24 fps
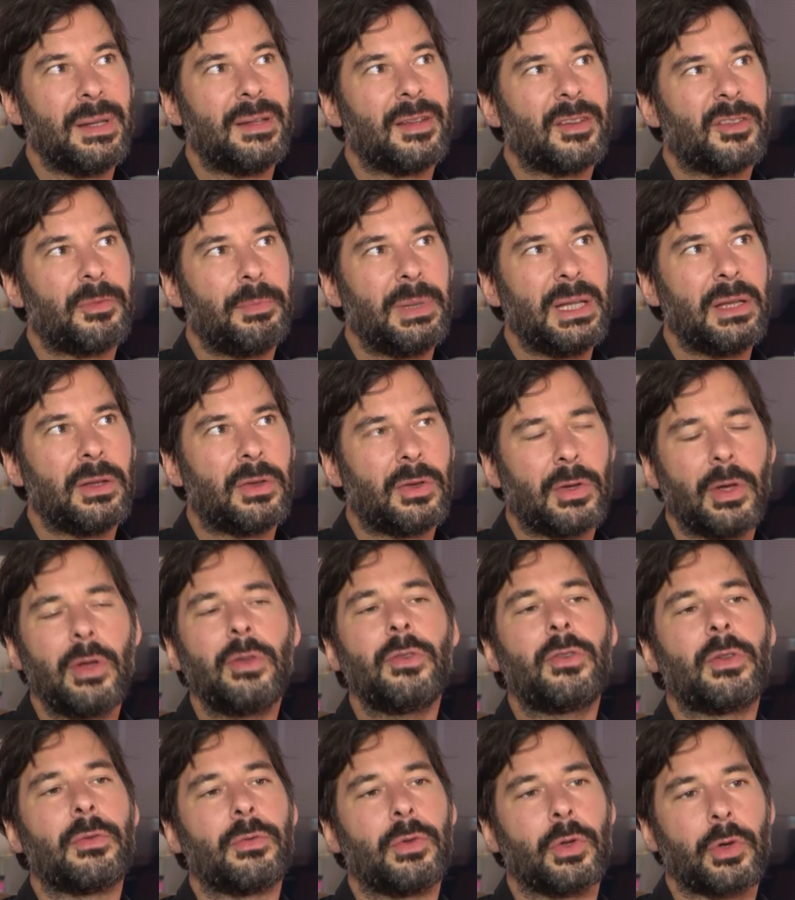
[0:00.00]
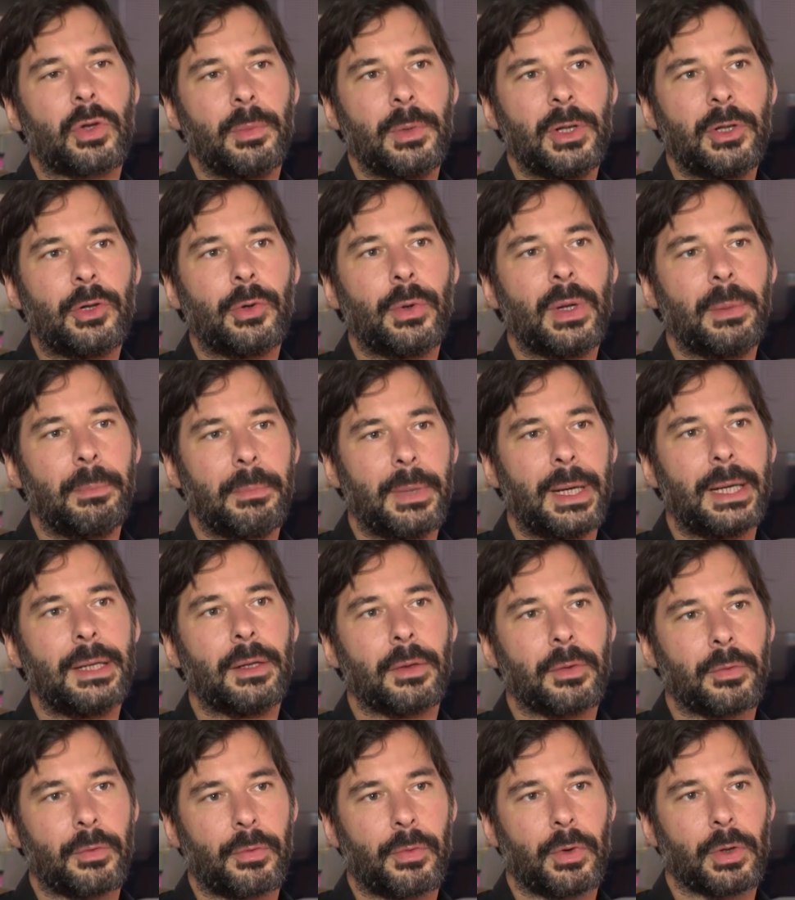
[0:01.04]
there's been tons of documentary made
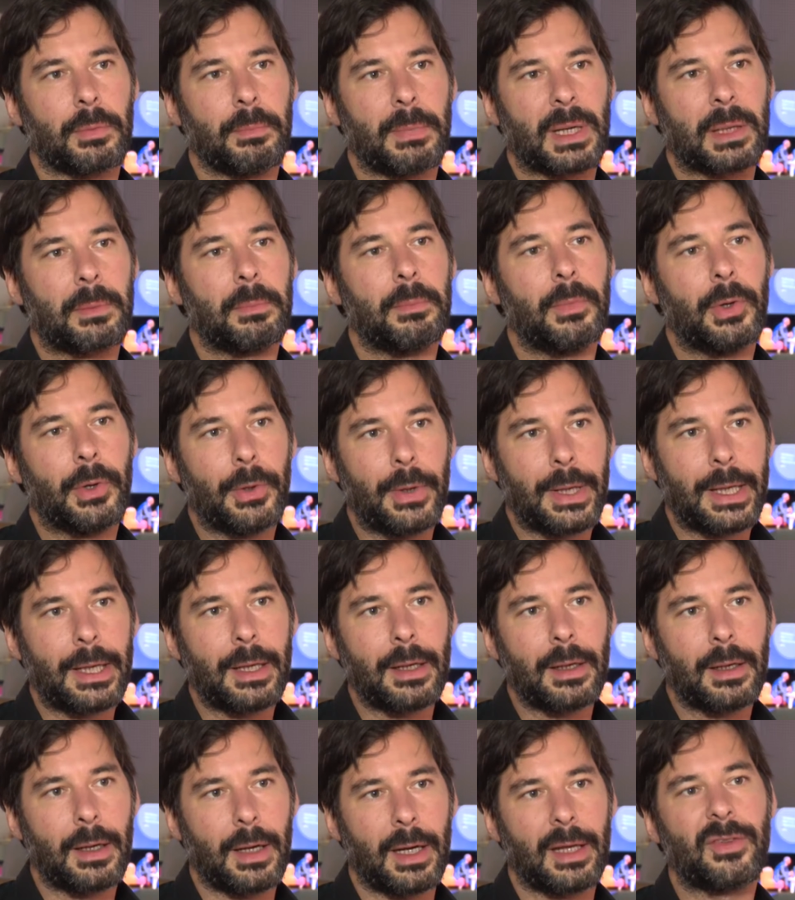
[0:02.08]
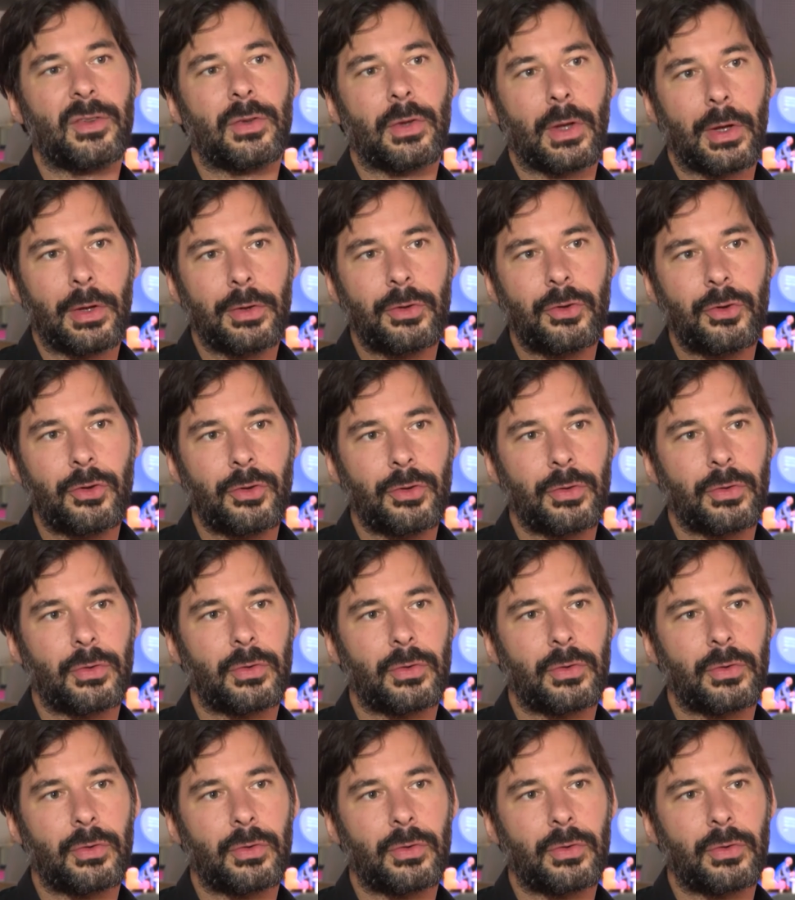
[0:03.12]
on Fort McMurray as such,